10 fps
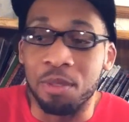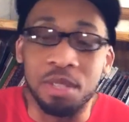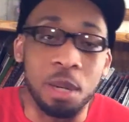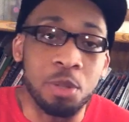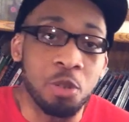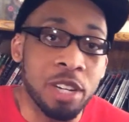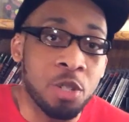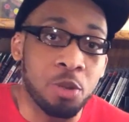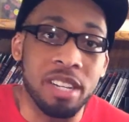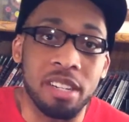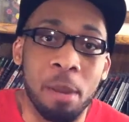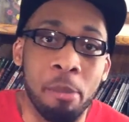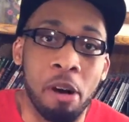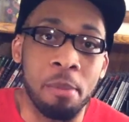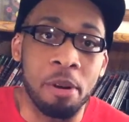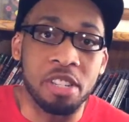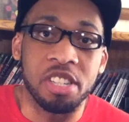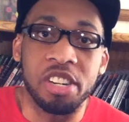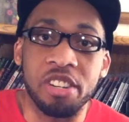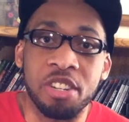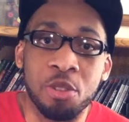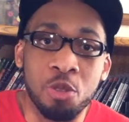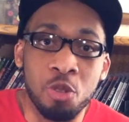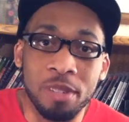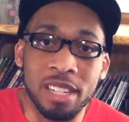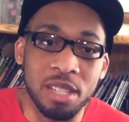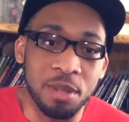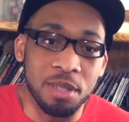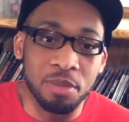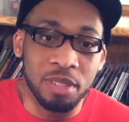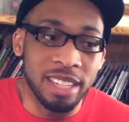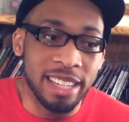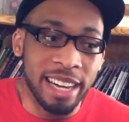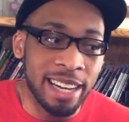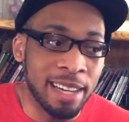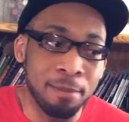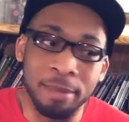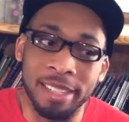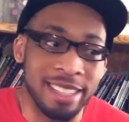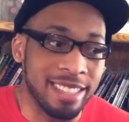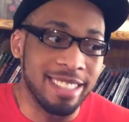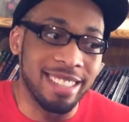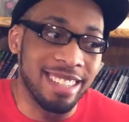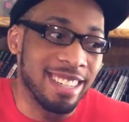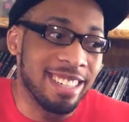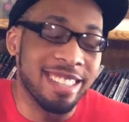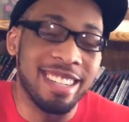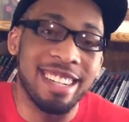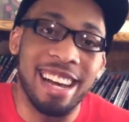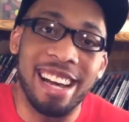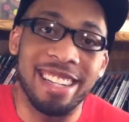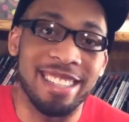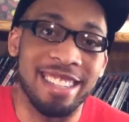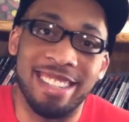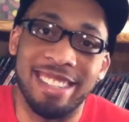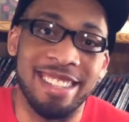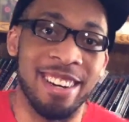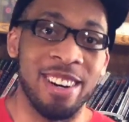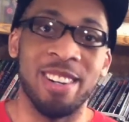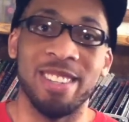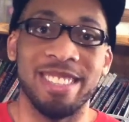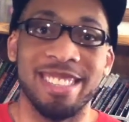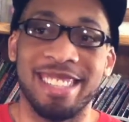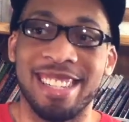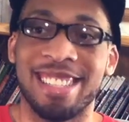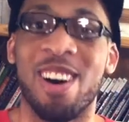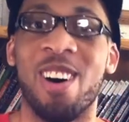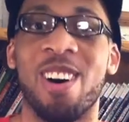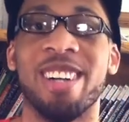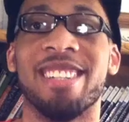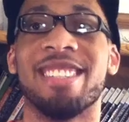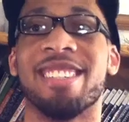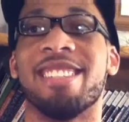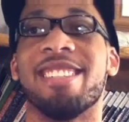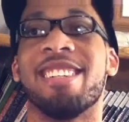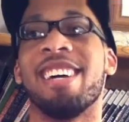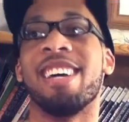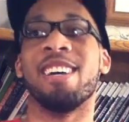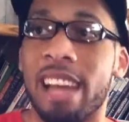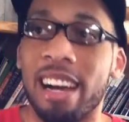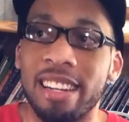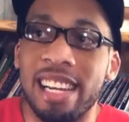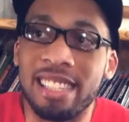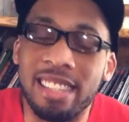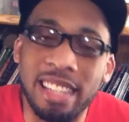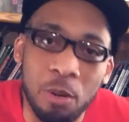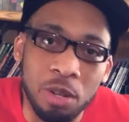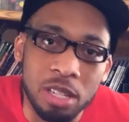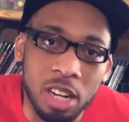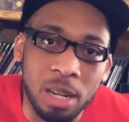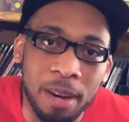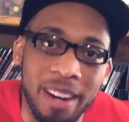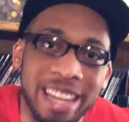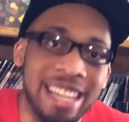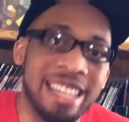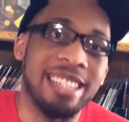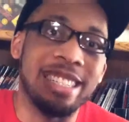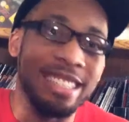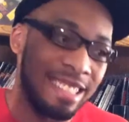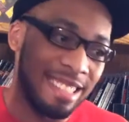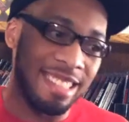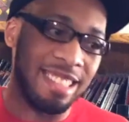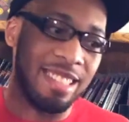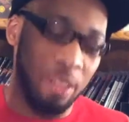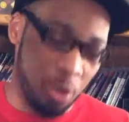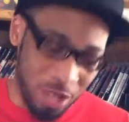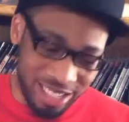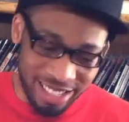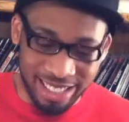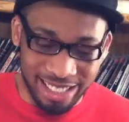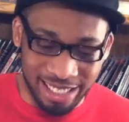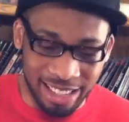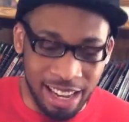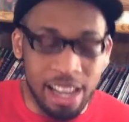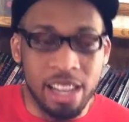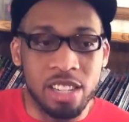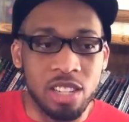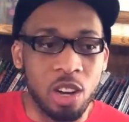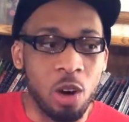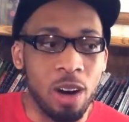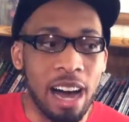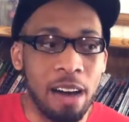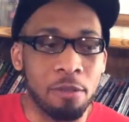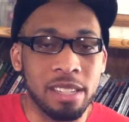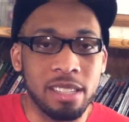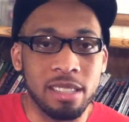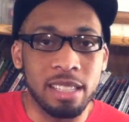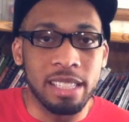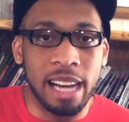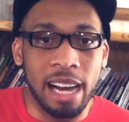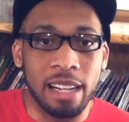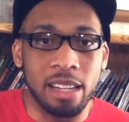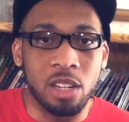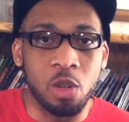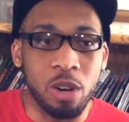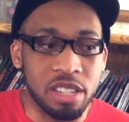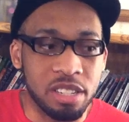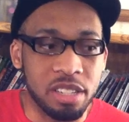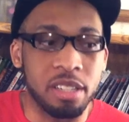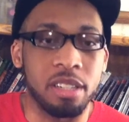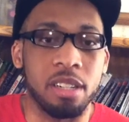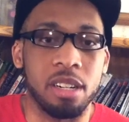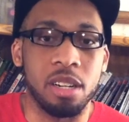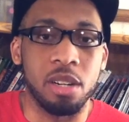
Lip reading: For some strange reason, I bought Mercenaries 2 because it was a fun game. But other than that, no, it's gone. So now the next thing I want to talk about is the question. So I recently got a question